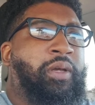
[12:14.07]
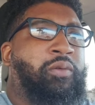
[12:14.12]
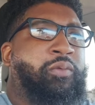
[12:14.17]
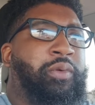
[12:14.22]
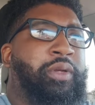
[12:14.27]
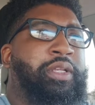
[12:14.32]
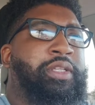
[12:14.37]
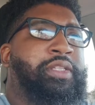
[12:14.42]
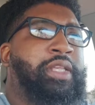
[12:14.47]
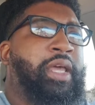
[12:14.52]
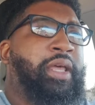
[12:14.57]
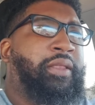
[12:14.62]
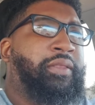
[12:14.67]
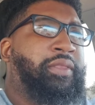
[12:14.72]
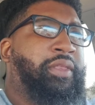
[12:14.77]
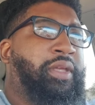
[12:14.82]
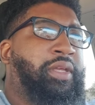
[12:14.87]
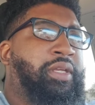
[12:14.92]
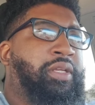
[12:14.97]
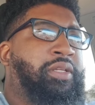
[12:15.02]
reset
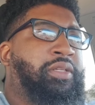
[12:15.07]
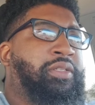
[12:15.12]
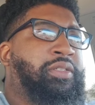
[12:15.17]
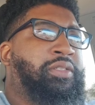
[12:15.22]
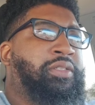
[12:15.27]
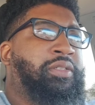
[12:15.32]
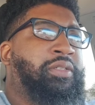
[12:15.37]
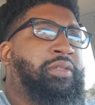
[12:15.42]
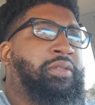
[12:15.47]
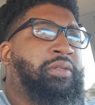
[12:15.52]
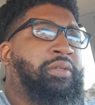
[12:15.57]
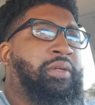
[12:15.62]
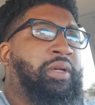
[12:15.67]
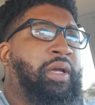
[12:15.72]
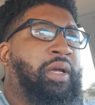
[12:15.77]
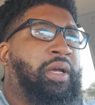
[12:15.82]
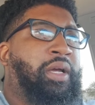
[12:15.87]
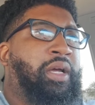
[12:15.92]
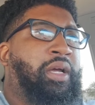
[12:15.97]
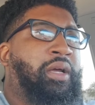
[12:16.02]
things
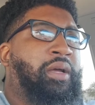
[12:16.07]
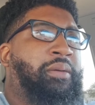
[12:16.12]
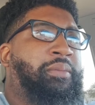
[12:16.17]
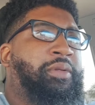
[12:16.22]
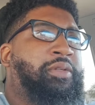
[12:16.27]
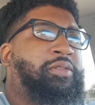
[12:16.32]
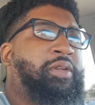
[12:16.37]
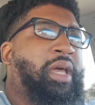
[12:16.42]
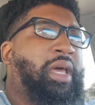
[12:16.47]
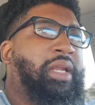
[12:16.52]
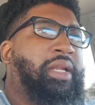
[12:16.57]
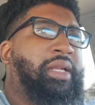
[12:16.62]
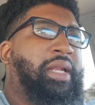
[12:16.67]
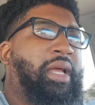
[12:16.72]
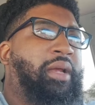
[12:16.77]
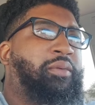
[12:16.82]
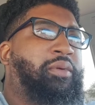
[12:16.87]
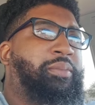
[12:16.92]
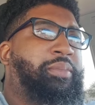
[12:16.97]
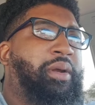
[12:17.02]
and try to
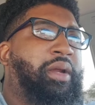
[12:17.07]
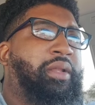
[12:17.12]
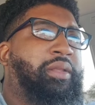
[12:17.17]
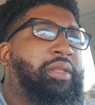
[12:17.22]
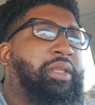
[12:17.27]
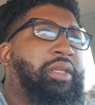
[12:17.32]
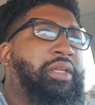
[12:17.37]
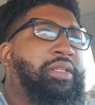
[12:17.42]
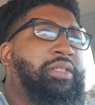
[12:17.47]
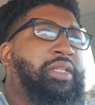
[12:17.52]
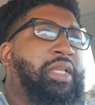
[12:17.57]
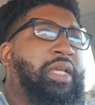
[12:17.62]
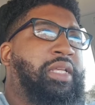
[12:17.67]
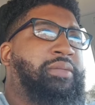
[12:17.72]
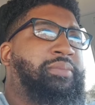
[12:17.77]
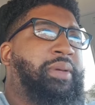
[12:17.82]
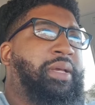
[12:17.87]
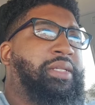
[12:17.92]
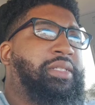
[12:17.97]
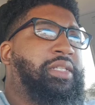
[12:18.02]
like repair things
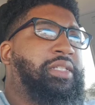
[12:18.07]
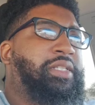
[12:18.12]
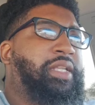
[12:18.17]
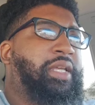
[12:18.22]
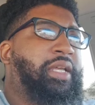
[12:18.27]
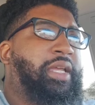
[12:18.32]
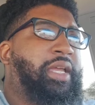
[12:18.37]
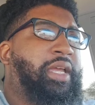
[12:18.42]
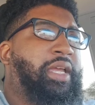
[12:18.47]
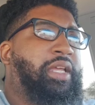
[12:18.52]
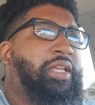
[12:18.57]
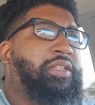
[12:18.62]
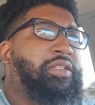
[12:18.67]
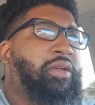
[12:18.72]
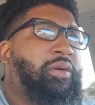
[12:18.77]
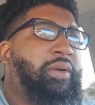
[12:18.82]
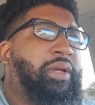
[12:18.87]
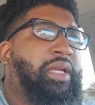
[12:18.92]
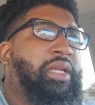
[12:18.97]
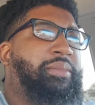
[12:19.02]
as best as they can
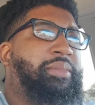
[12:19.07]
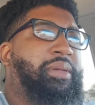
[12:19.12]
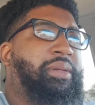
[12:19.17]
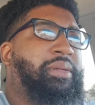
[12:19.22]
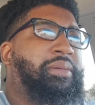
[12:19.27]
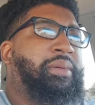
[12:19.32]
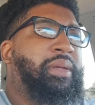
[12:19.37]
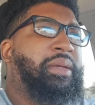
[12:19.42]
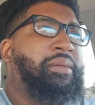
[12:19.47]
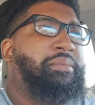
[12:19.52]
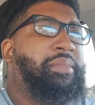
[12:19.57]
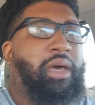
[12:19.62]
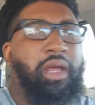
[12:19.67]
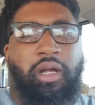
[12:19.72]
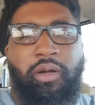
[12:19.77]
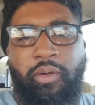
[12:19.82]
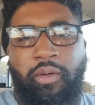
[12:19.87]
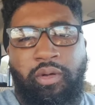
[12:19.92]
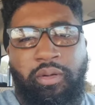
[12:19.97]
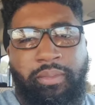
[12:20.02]
so it could be
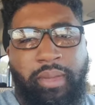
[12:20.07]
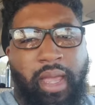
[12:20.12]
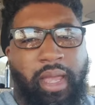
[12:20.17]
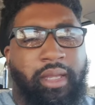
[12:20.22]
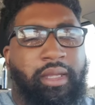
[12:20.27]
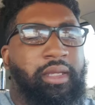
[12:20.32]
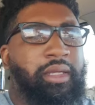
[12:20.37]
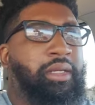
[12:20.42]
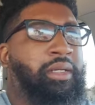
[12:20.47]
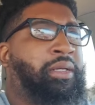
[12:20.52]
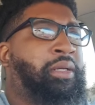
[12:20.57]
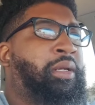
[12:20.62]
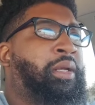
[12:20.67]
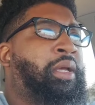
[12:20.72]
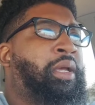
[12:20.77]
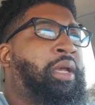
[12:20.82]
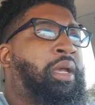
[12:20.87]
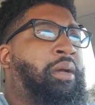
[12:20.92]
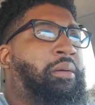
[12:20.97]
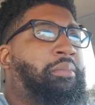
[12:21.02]
better on the back end.
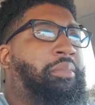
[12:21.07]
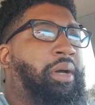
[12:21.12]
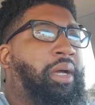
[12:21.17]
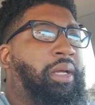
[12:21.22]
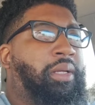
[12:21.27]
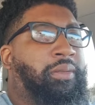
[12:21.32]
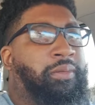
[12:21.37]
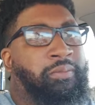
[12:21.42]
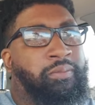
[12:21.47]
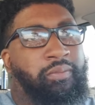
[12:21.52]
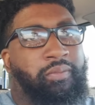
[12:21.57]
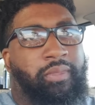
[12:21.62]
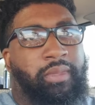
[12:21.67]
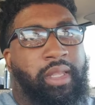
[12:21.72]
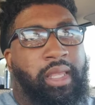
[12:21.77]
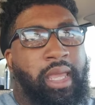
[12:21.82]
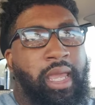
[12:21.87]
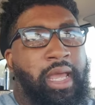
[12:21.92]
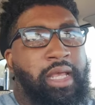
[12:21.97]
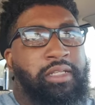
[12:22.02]
But
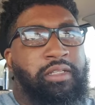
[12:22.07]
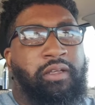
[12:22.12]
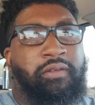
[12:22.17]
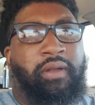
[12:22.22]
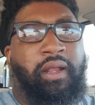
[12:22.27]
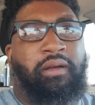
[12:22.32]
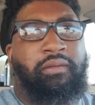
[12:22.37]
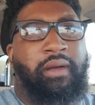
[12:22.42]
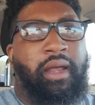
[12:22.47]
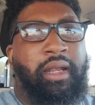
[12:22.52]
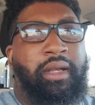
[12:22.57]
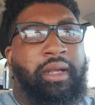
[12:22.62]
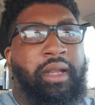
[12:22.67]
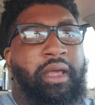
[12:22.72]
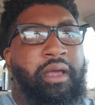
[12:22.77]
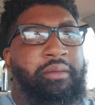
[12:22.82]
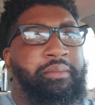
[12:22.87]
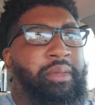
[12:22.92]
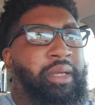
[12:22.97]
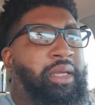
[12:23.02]
as of like right
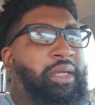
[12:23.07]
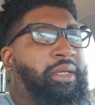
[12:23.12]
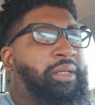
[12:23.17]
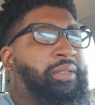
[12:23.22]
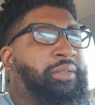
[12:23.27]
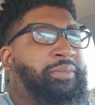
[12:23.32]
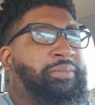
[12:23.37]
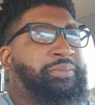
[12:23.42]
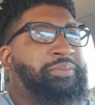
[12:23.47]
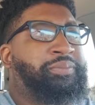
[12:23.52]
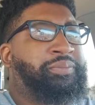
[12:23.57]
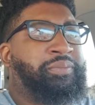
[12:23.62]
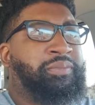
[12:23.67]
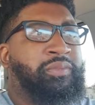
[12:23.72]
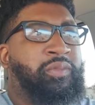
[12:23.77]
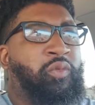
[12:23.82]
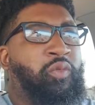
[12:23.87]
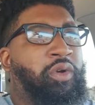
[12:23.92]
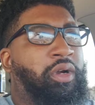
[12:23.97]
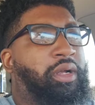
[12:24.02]
now, man,
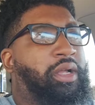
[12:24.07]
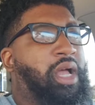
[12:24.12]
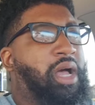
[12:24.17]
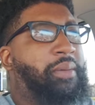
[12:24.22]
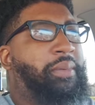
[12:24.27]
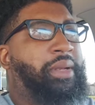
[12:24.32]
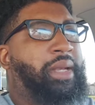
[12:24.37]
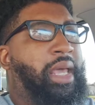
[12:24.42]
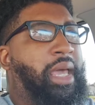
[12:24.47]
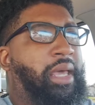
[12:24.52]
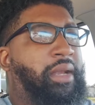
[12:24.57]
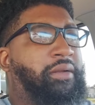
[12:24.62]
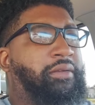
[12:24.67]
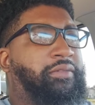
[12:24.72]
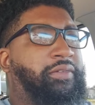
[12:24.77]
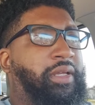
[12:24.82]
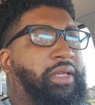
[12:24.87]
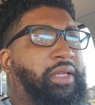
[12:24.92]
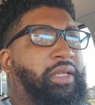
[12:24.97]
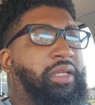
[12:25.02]
we're coming out
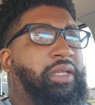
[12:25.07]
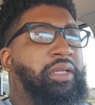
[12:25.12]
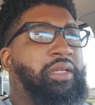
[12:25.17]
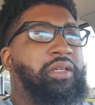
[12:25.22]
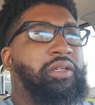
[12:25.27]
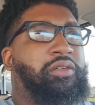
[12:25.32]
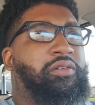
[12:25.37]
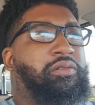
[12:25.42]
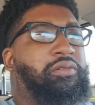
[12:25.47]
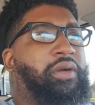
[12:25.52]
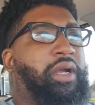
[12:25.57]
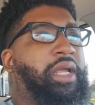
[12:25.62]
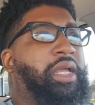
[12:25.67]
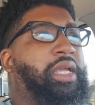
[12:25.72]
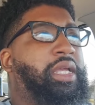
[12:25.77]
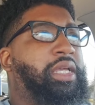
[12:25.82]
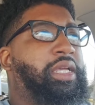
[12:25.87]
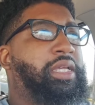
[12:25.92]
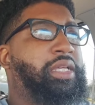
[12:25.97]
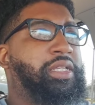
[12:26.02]
of a
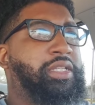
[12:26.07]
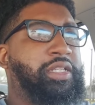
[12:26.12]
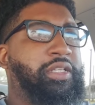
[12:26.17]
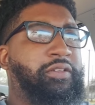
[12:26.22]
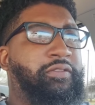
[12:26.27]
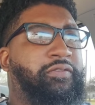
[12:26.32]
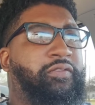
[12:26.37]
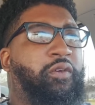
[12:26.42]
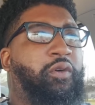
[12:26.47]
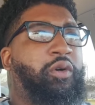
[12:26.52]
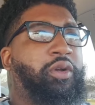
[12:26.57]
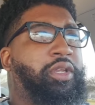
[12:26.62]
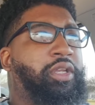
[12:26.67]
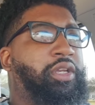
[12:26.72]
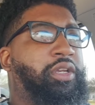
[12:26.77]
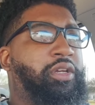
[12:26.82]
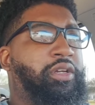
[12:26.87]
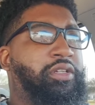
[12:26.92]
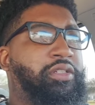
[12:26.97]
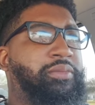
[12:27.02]
crazy 4
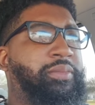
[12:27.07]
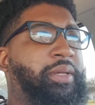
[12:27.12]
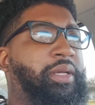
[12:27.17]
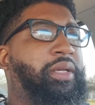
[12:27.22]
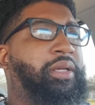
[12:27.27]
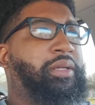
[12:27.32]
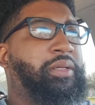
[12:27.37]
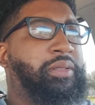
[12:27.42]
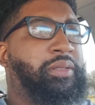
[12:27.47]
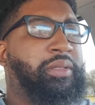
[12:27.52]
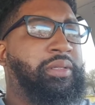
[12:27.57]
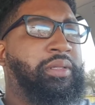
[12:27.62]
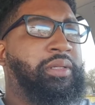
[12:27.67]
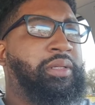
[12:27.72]
years, man.